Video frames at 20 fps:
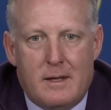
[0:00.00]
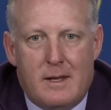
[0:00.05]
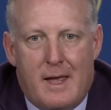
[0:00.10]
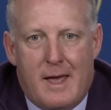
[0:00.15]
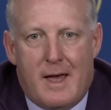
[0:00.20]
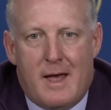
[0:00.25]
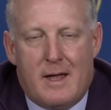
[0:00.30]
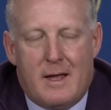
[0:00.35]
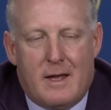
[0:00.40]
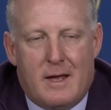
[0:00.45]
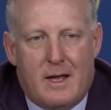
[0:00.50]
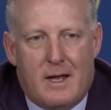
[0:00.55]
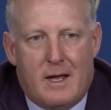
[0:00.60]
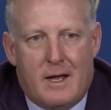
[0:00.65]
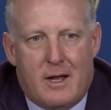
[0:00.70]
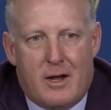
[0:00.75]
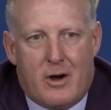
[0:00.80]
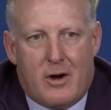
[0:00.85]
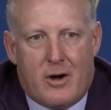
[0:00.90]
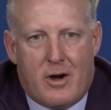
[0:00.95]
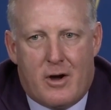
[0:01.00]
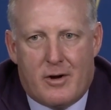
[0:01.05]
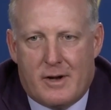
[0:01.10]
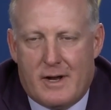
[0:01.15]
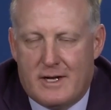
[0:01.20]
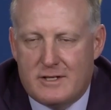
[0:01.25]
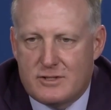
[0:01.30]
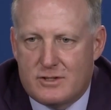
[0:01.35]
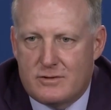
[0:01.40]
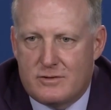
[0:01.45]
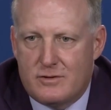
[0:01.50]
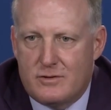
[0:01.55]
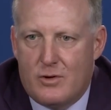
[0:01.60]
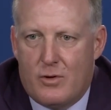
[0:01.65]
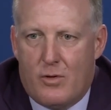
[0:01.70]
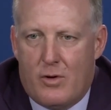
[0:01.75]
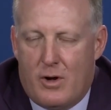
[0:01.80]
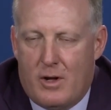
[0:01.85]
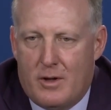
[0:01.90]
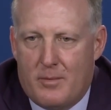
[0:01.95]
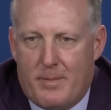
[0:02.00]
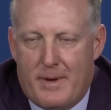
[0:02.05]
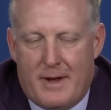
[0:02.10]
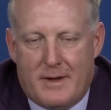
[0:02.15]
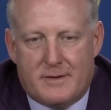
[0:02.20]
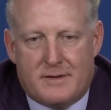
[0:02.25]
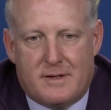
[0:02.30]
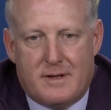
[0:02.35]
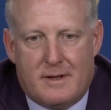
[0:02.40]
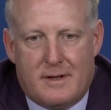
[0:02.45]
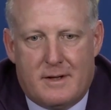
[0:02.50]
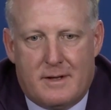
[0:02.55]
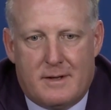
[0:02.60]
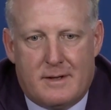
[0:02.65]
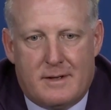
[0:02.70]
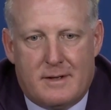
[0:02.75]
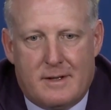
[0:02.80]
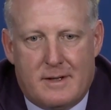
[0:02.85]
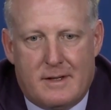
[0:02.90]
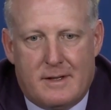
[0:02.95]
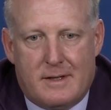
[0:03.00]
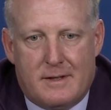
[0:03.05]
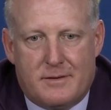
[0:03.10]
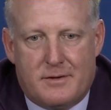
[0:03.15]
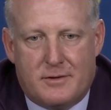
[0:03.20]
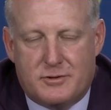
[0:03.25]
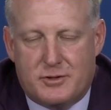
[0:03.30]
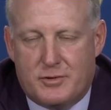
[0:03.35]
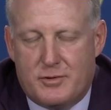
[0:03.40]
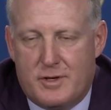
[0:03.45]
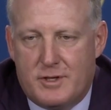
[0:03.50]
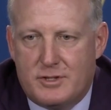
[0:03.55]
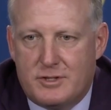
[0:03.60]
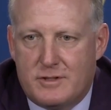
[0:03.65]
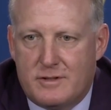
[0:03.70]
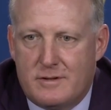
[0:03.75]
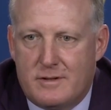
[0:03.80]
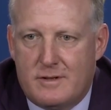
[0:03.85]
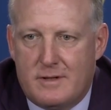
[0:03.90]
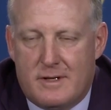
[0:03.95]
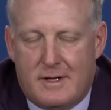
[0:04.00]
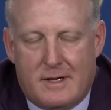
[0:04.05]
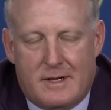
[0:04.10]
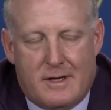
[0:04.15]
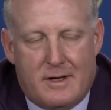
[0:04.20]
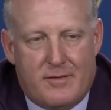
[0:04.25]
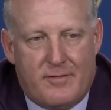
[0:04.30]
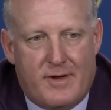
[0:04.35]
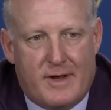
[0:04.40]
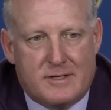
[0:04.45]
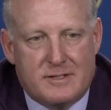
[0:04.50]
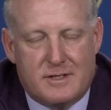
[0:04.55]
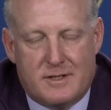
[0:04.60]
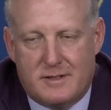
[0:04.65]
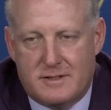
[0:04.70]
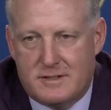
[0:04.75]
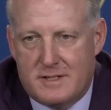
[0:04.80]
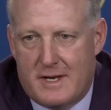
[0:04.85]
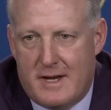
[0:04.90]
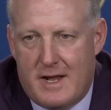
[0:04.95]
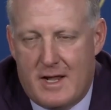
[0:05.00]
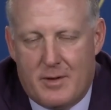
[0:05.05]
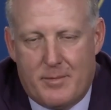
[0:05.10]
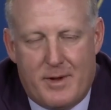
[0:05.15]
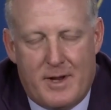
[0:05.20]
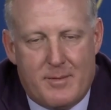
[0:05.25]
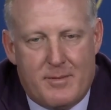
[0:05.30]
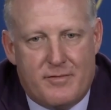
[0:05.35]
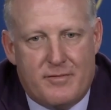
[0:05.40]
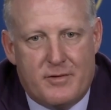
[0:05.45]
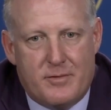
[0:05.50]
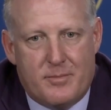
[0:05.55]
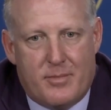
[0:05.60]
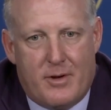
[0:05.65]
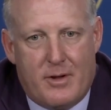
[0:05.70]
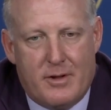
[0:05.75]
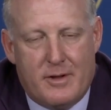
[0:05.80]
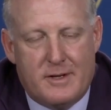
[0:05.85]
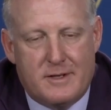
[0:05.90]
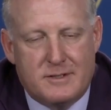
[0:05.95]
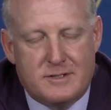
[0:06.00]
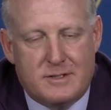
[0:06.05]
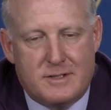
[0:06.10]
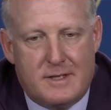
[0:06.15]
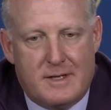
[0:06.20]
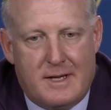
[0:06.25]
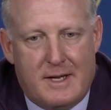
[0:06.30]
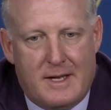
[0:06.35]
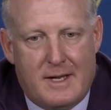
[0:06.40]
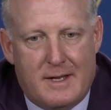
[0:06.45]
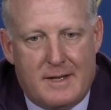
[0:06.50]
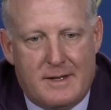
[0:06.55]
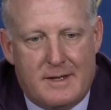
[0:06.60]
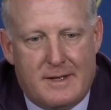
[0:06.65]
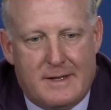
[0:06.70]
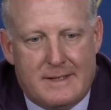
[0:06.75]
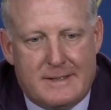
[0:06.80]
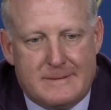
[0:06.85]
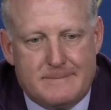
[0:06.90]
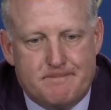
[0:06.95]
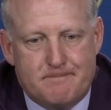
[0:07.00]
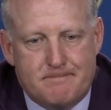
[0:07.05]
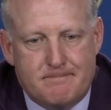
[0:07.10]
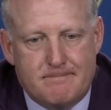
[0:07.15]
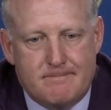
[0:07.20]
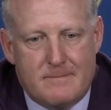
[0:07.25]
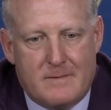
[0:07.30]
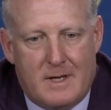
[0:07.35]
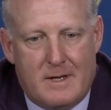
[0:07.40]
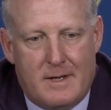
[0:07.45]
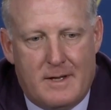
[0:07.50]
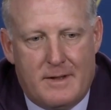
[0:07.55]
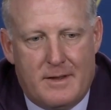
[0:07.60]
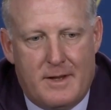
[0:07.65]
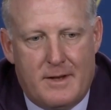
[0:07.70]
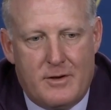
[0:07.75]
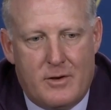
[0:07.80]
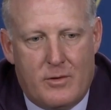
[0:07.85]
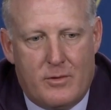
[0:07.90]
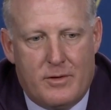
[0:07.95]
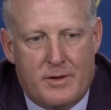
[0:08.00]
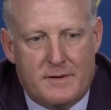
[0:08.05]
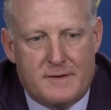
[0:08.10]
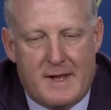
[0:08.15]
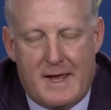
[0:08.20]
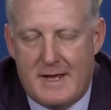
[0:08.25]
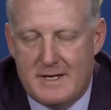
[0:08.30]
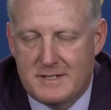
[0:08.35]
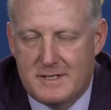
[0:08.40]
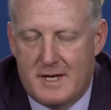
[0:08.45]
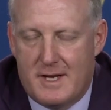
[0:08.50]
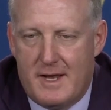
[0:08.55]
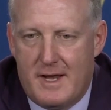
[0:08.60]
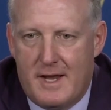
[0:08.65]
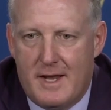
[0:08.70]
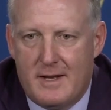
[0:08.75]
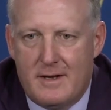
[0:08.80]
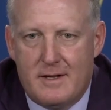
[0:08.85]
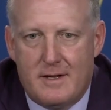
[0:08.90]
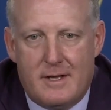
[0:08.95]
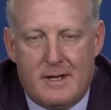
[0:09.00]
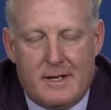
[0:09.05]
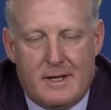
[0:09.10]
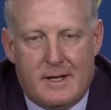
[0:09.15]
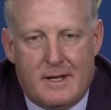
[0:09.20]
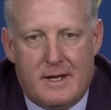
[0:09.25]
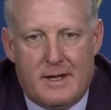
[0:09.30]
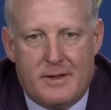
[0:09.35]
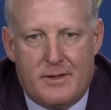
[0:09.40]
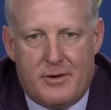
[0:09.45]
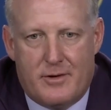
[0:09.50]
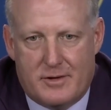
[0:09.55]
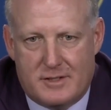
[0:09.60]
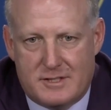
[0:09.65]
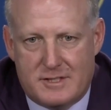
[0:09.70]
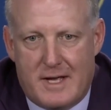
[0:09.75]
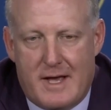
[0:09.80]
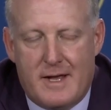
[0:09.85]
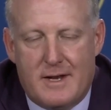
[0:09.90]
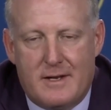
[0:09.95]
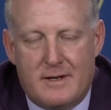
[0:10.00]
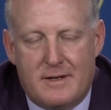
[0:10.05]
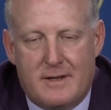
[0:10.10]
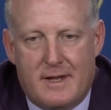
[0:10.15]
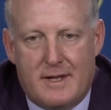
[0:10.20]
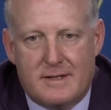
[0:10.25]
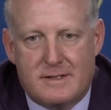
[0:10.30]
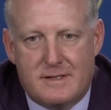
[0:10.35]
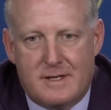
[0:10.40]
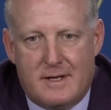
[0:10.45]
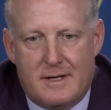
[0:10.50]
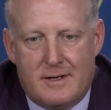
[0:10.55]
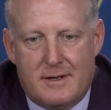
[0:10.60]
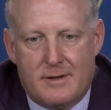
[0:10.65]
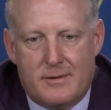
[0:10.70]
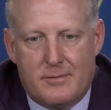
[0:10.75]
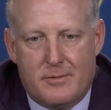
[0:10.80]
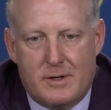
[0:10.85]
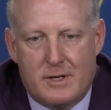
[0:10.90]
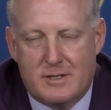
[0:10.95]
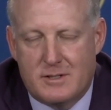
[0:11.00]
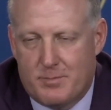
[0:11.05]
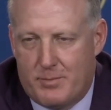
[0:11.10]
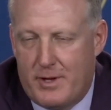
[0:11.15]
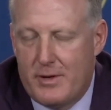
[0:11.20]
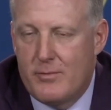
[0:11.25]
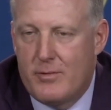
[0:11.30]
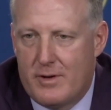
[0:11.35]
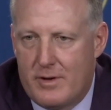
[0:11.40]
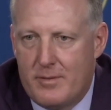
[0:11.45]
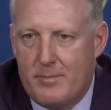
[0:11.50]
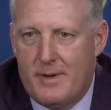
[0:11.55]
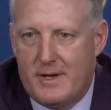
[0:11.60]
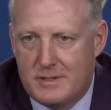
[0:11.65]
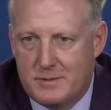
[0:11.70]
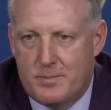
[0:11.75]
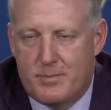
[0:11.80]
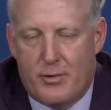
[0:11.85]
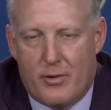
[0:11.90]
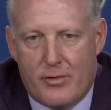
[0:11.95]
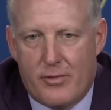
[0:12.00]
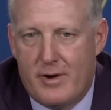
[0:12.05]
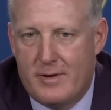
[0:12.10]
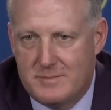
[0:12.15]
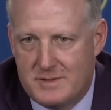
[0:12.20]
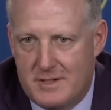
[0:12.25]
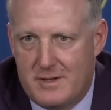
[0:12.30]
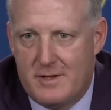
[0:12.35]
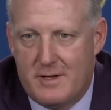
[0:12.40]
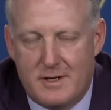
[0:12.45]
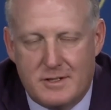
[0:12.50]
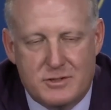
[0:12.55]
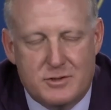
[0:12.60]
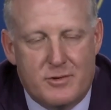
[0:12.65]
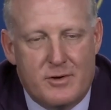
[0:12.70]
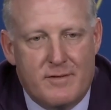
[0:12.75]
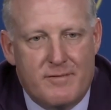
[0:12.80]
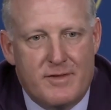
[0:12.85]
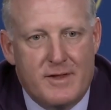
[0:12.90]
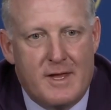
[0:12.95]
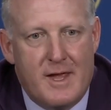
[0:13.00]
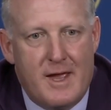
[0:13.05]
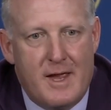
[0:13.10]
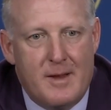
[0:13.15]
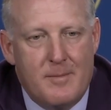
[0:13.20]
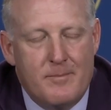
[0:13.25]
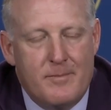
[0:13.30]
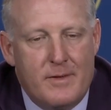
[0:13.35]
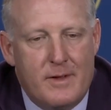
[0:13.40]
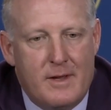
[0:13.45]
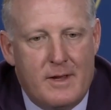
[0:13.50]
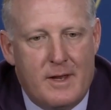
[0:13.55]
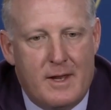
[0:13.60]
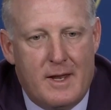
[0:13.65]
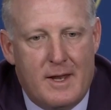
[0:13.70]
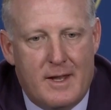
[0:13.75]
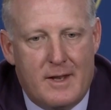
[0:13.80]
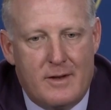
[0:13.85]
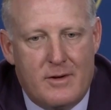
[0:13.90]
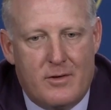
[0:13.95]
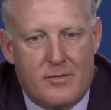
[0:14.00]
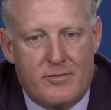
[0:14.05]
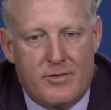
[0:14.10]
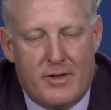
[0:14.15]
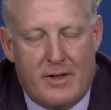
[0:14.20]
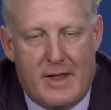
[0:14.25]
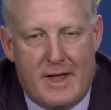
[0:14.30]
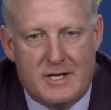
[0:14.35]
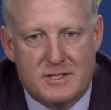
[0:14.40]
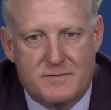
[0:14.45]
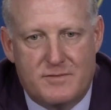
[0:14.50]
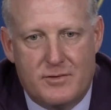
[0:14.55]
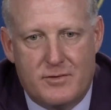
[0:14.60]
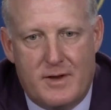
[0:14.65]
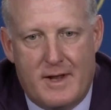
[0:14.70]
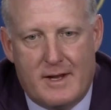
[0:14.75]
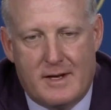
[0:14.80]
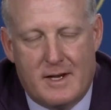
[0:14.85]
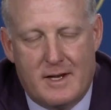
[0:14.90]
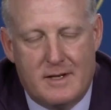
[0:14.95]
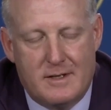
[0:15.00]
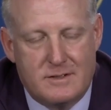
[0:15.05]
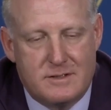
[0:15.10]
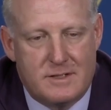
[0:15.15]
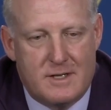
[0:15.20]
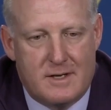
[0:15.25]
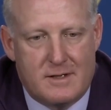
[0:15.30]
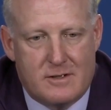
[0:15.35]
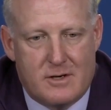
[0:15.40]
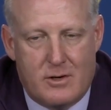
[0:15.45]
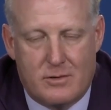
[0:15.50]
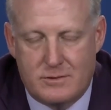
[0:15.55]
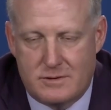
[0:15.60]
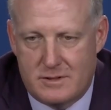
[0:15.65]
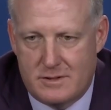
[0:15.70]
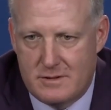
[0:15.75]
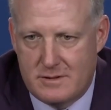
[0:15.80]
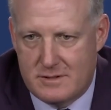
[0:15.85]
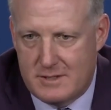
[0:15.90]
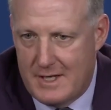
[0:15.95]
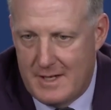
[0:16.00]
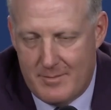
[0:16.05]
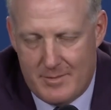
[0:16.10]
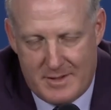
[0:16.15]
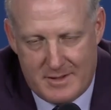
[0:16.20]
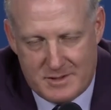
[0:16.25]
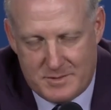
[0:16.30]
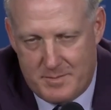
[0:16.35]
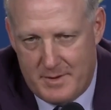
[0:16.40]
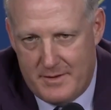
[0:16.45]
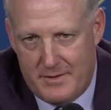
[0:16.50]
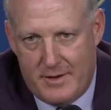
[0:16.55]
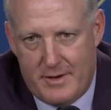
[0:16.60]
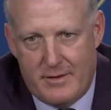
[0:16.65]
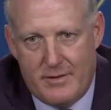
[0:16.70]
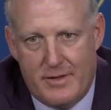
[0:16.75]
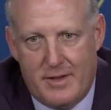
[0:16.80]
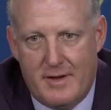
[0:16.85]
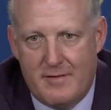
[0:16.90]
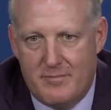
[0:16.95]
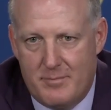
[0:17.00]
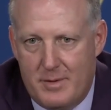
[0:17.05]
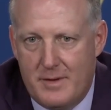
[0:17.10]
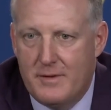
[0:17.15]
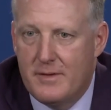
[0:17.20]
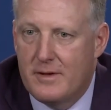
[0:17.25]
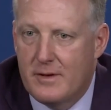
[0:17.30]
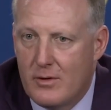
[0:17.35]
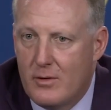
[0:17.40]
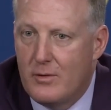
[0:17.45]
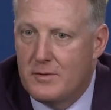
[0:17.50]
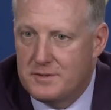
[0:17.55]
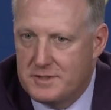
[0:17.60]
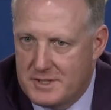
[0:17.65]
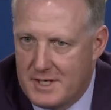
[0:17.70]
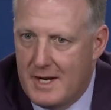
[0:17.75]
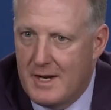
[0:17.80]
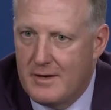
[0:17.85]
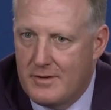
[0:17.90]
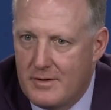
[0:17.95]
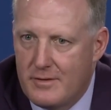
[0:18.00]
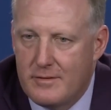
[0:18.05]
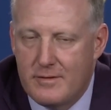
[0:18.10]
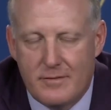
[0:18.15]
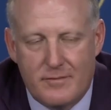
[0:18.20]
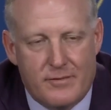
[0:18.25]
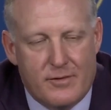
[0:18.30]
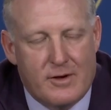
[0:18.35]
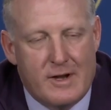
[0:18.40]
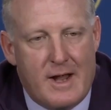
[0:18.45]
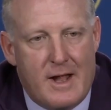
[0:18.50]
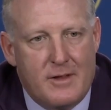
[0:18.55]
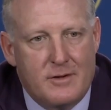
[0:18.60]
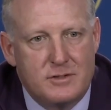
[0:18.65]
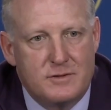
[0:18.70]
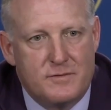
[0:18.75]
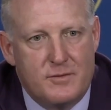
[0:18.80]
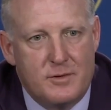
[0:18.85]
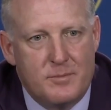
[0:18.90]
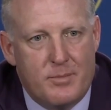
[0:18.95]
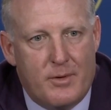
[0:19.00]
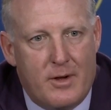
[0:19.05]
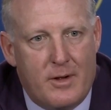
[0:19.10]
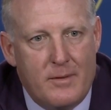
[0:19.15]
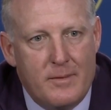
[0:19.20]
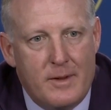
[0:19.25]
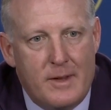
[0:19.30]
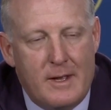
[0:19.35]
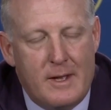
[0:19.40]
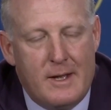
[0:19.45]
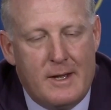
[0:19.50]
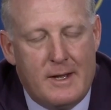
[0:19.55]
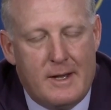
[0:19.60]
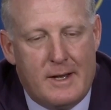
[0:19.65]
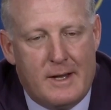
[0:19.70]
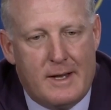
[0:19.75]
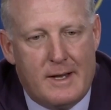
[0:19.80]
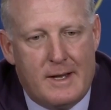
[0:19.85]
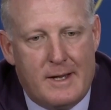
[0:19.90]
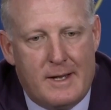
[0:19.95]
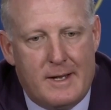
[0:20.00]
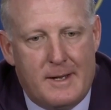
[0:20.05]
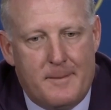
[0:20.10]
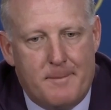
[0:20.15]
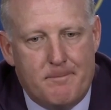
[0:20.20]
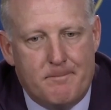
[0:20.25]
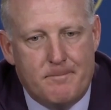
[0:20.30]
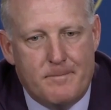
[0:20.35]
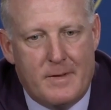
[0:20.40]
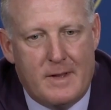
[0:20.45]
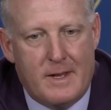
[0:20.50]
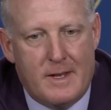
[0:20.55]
Yeah, our guys know all about the tradition of excellence that Alabama football is, and they know the task at hand. They're excited that we get to play one of the best programs in the history of the game. And over the last few decades that Coach Saban has been there, they've been the gold standard for college football. So